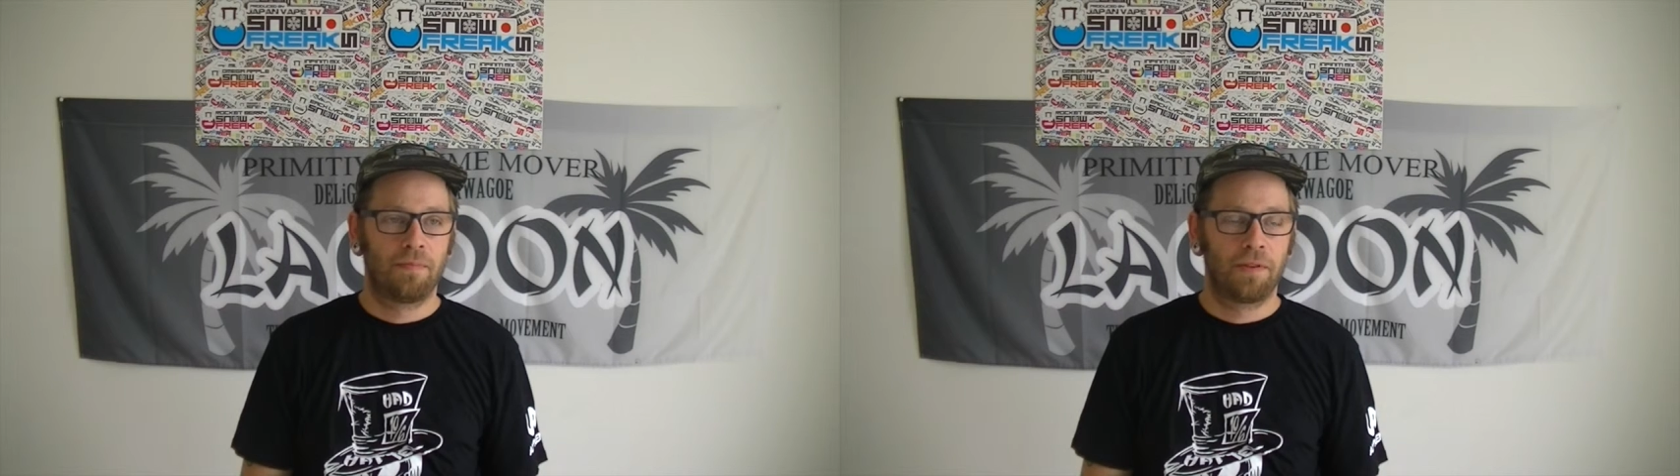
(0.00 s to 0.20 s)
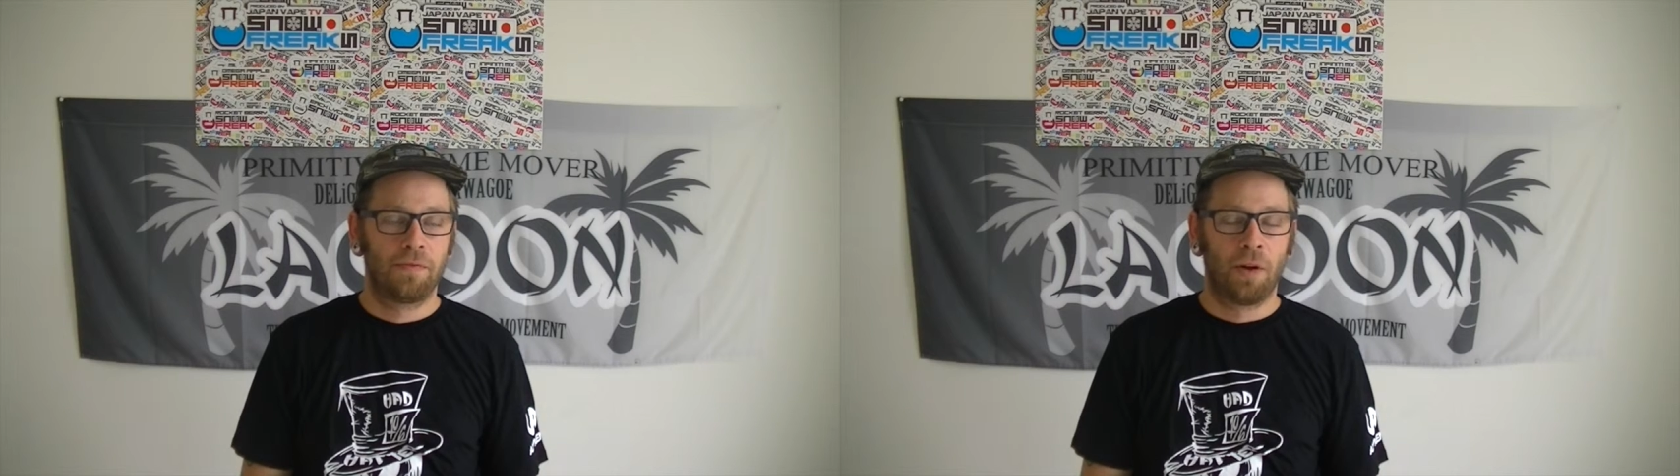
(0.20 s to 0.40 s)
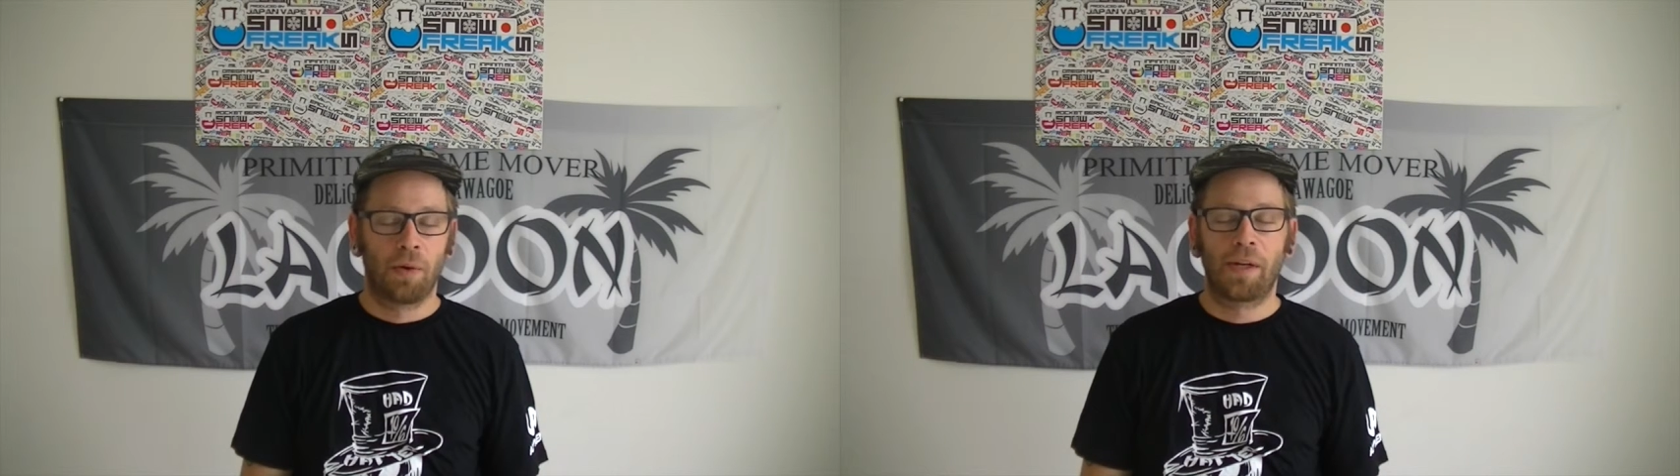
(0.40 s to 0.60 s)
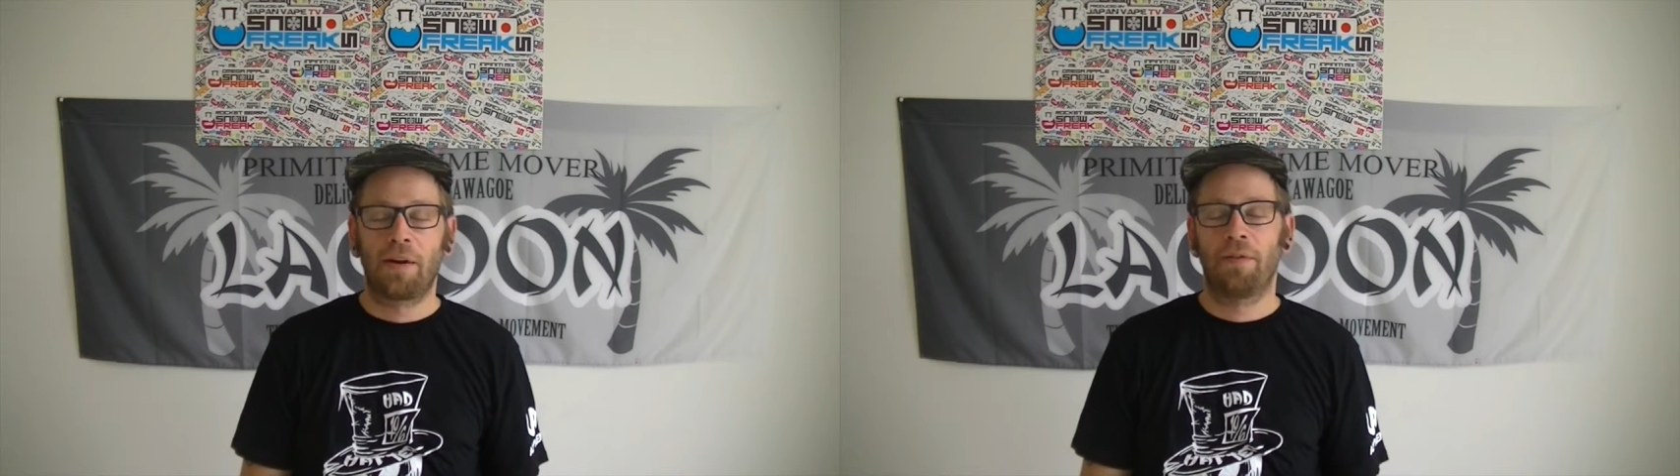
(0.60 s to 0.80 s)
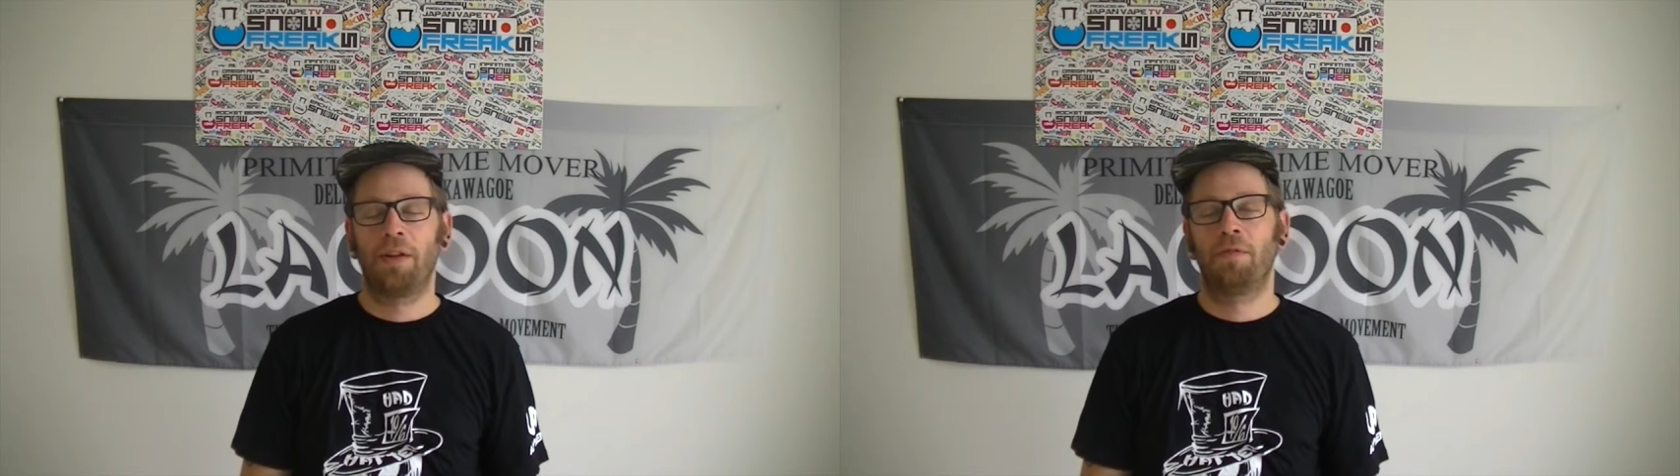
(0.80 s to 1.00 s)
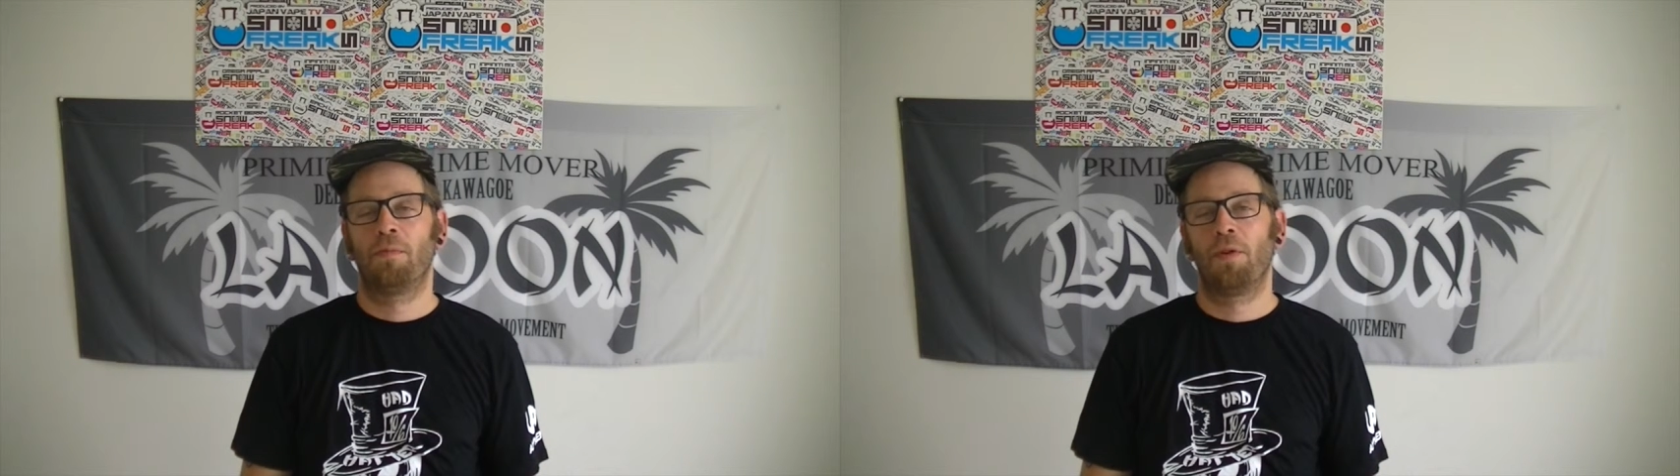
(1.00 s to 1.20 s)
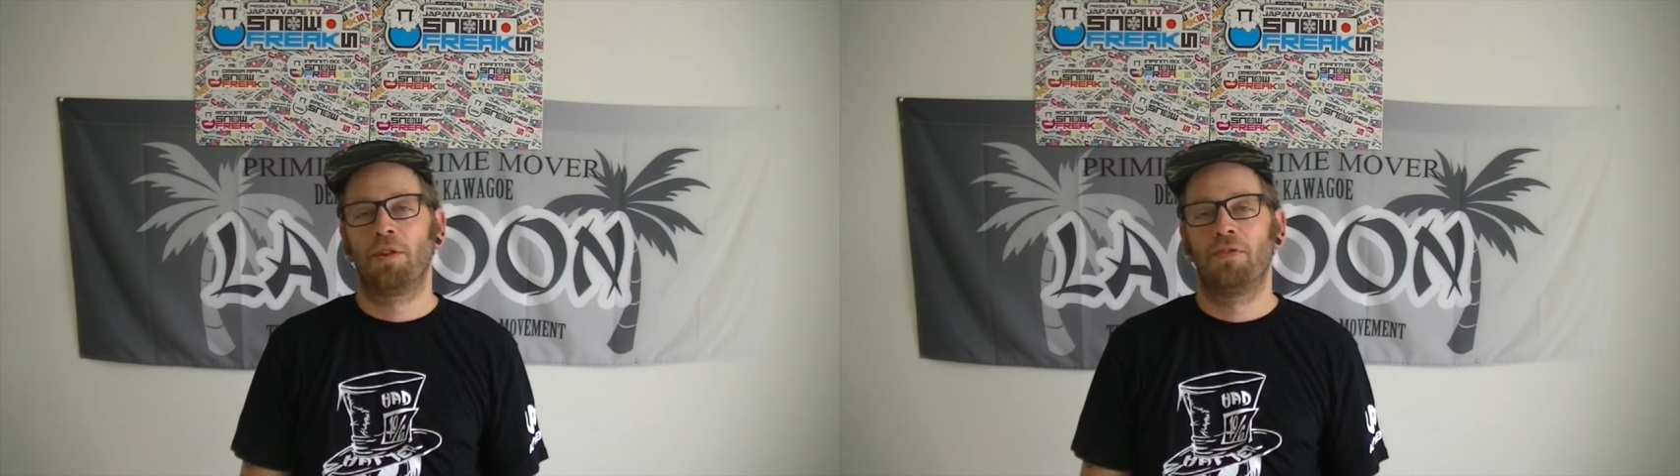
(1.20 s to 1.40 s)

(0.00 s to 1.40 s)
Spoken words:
the full recovery took more than